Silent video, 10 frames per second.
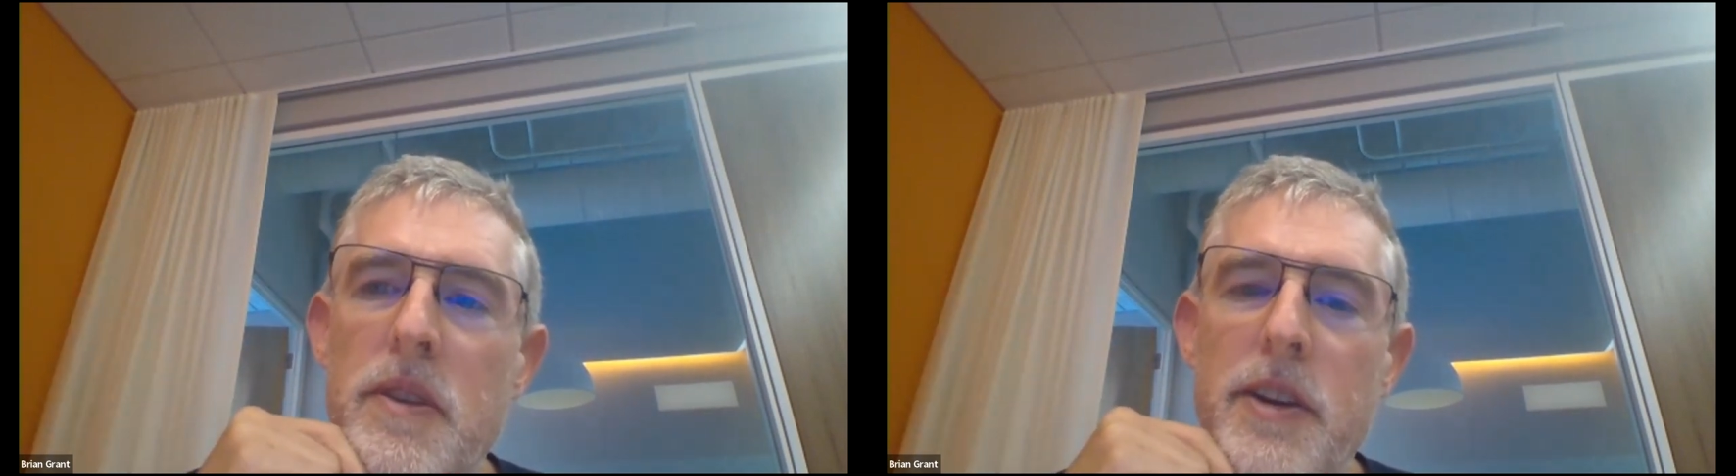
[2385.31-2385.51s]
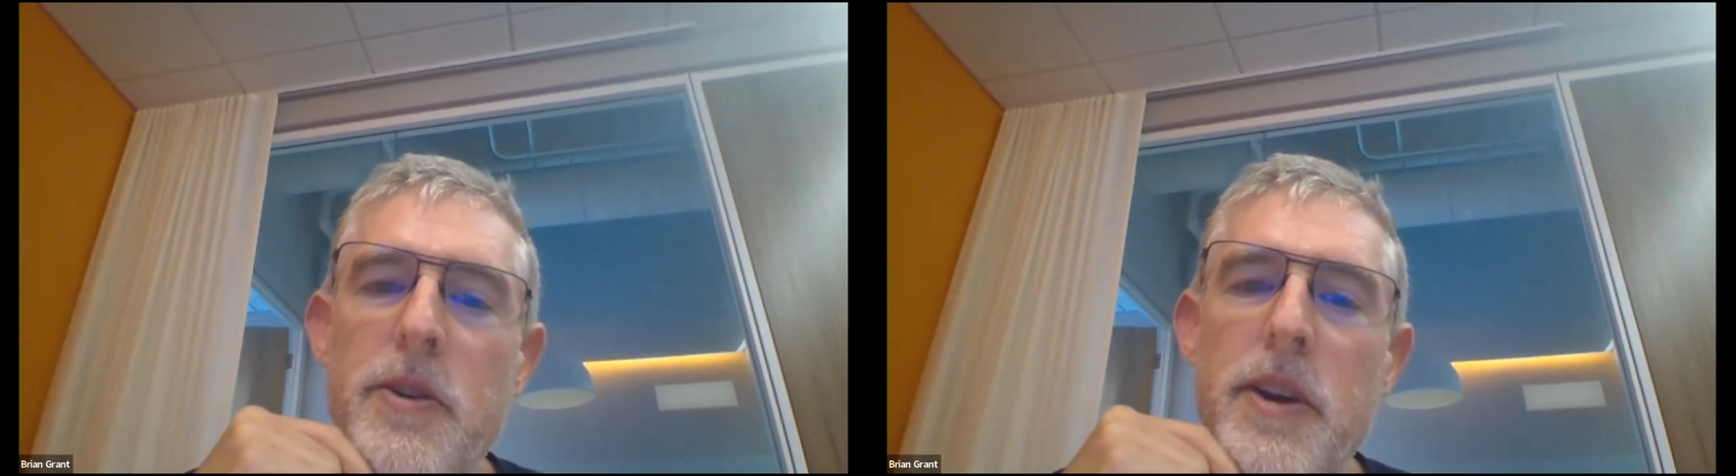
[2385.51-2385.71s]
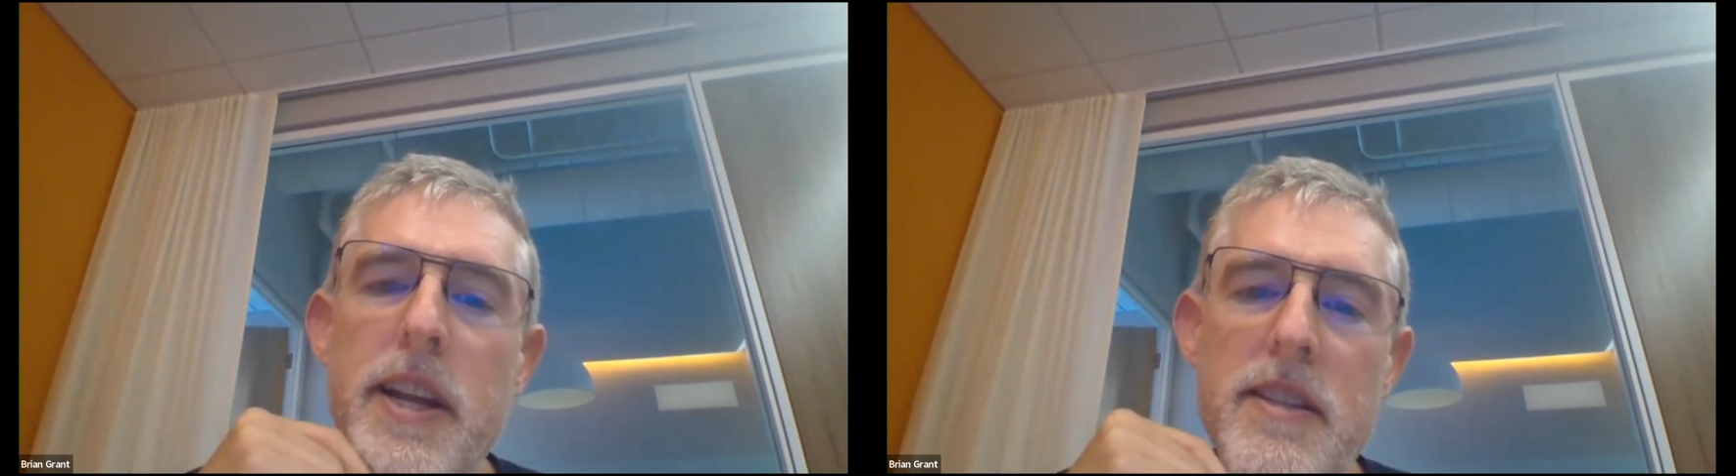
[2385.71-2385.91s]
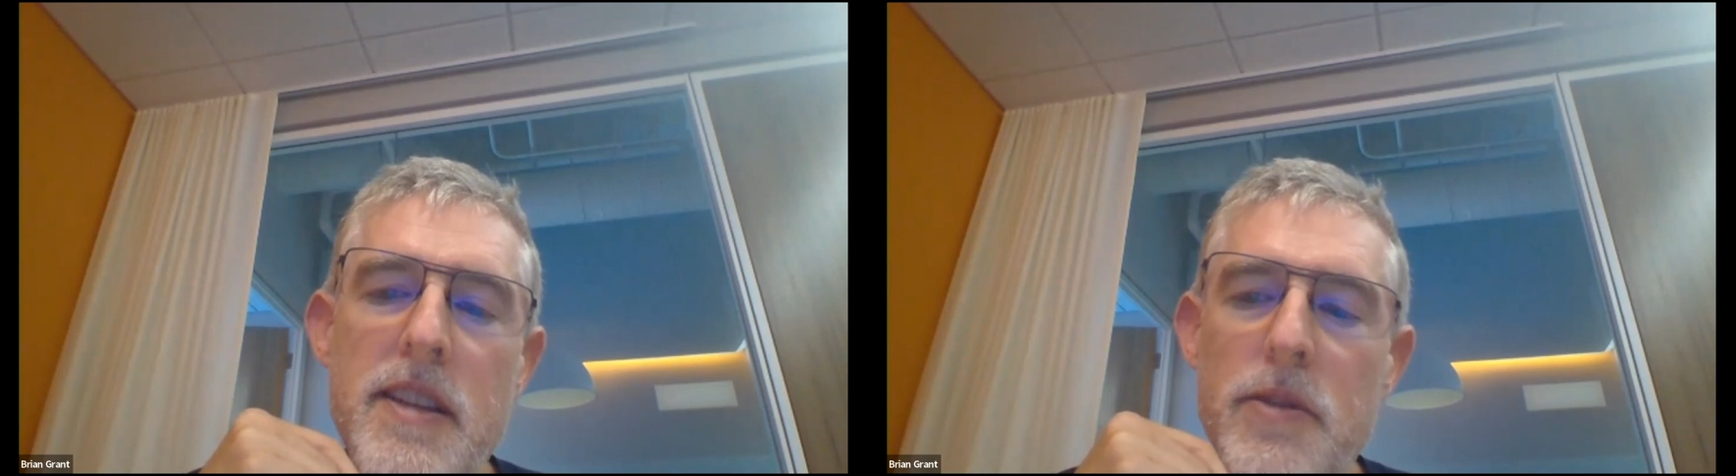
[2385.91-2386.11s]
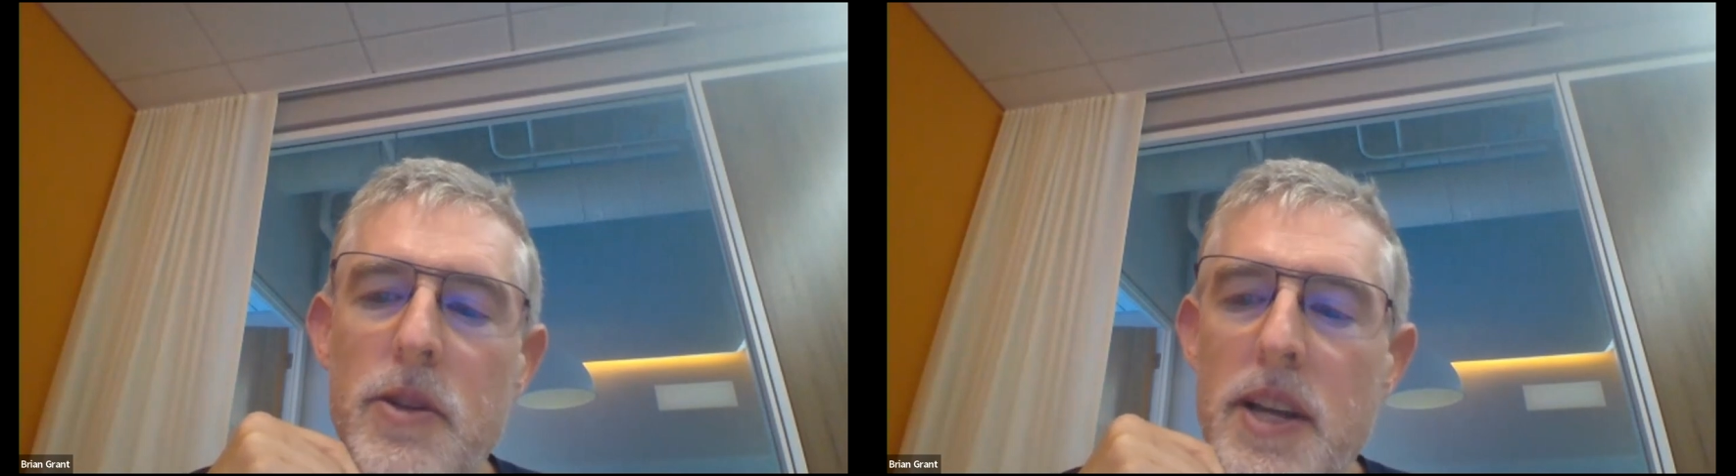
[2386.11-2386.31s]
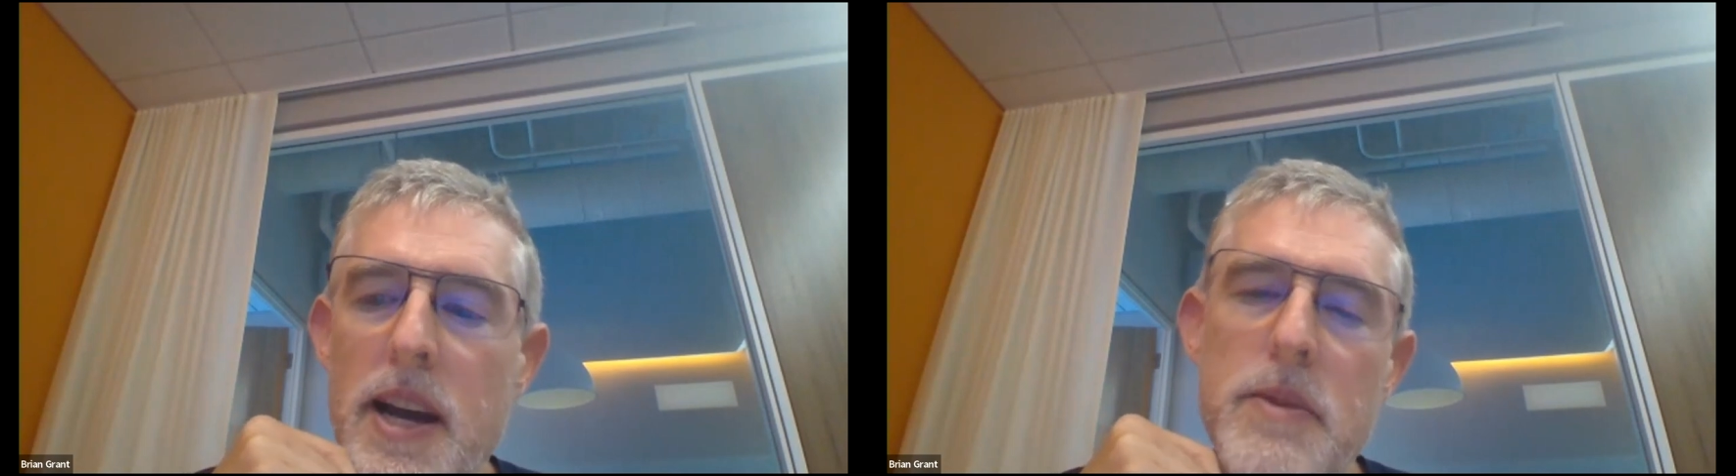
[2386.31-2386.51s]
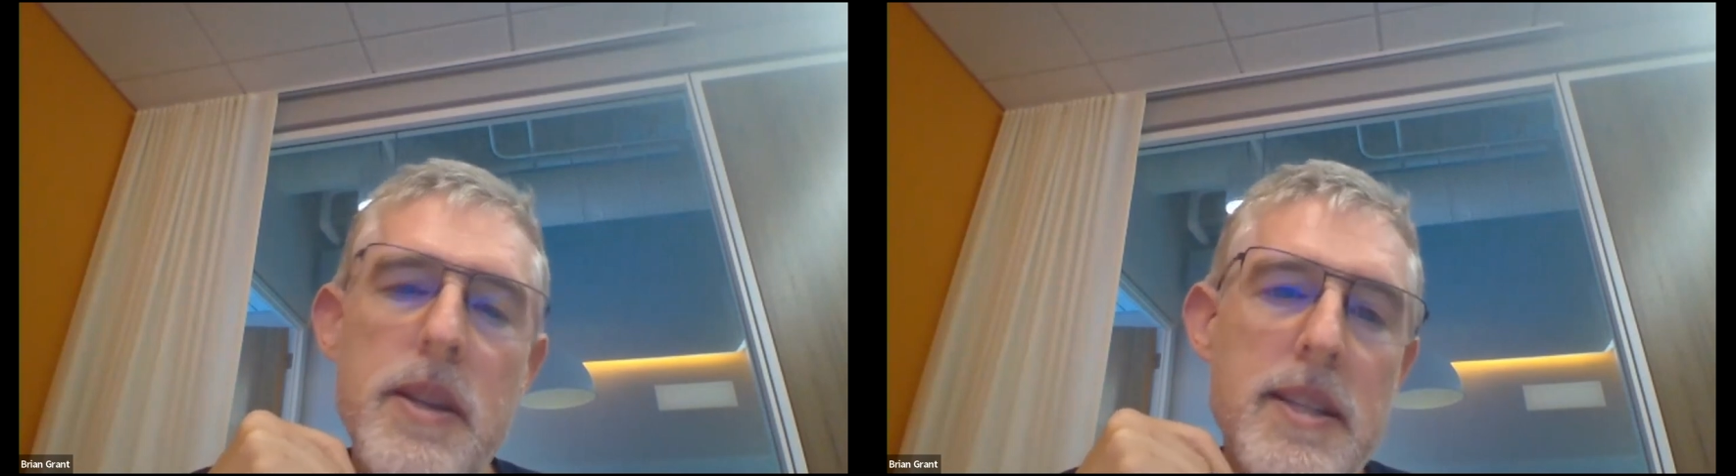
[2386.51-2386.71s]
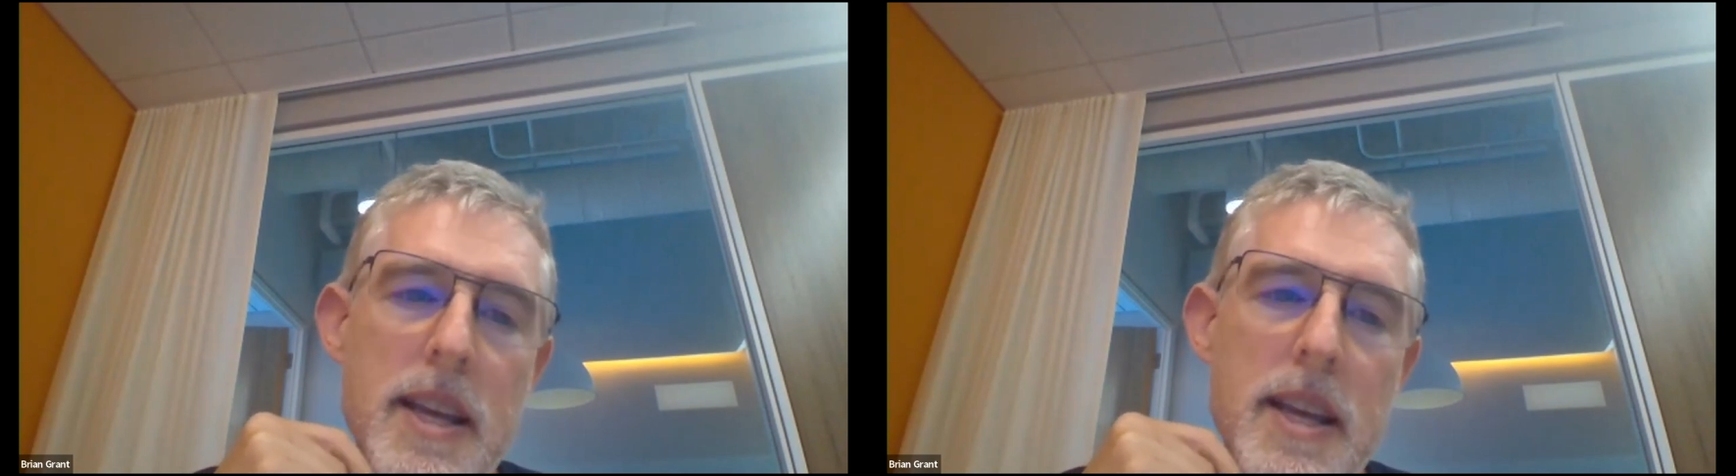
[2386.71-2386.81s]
iterated several times on